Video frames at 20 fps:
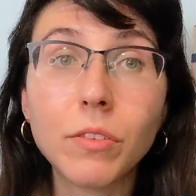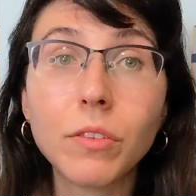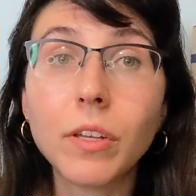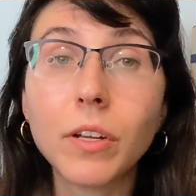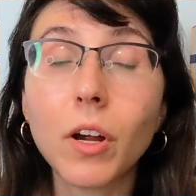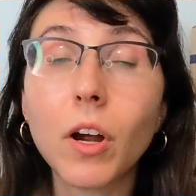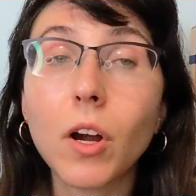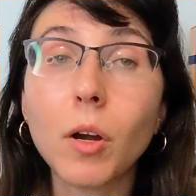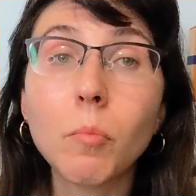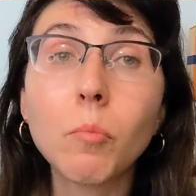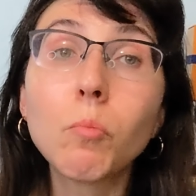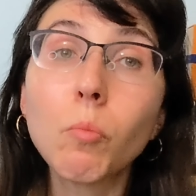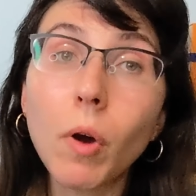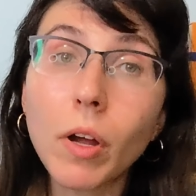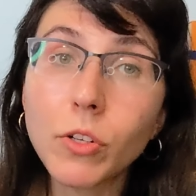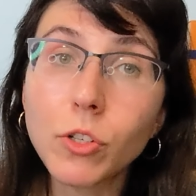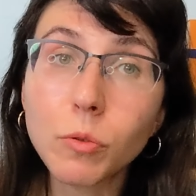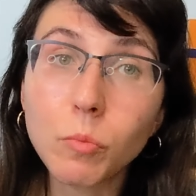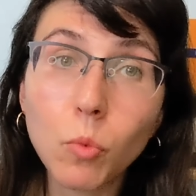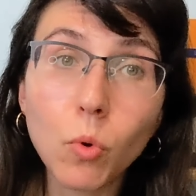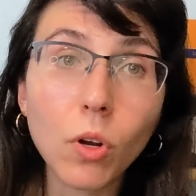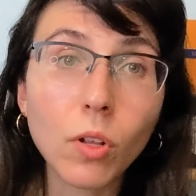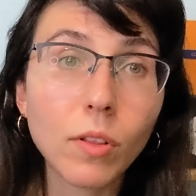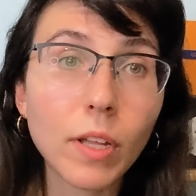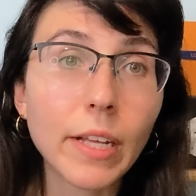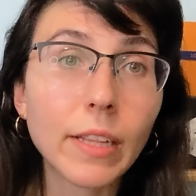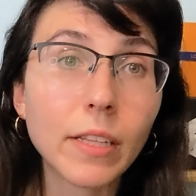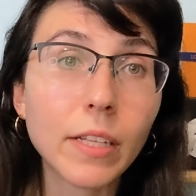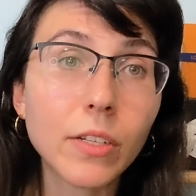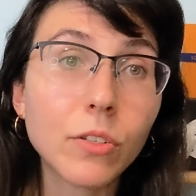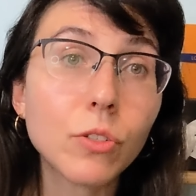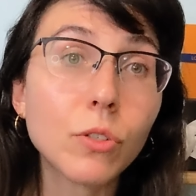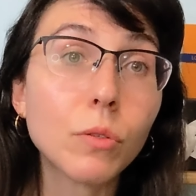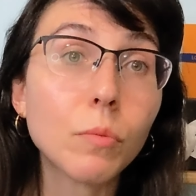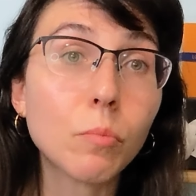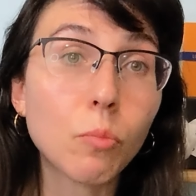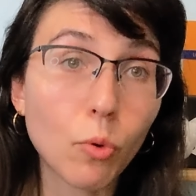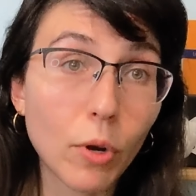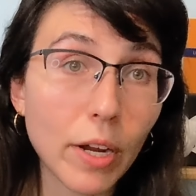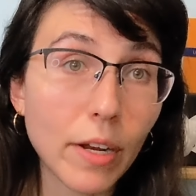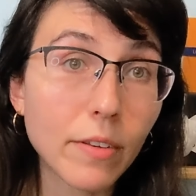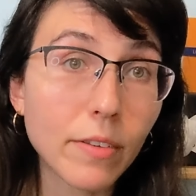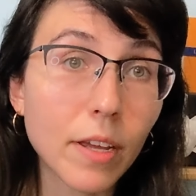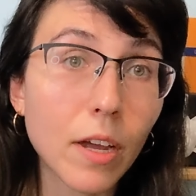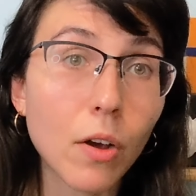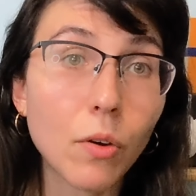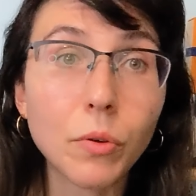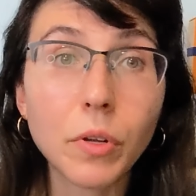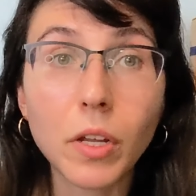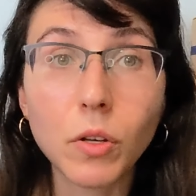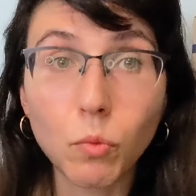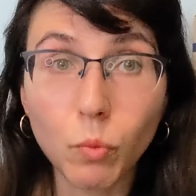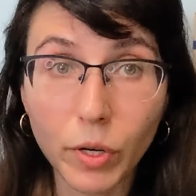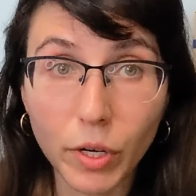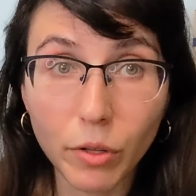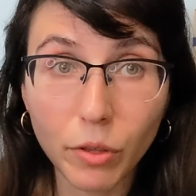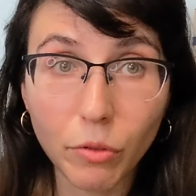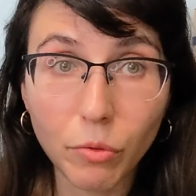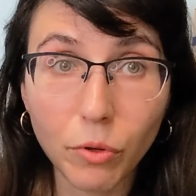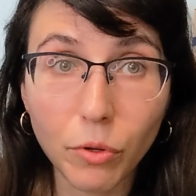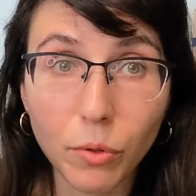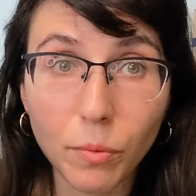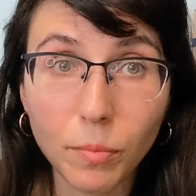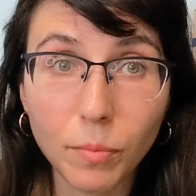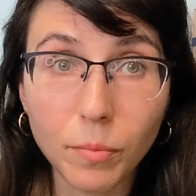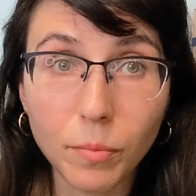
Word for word: they are much more likely to break down and wear through.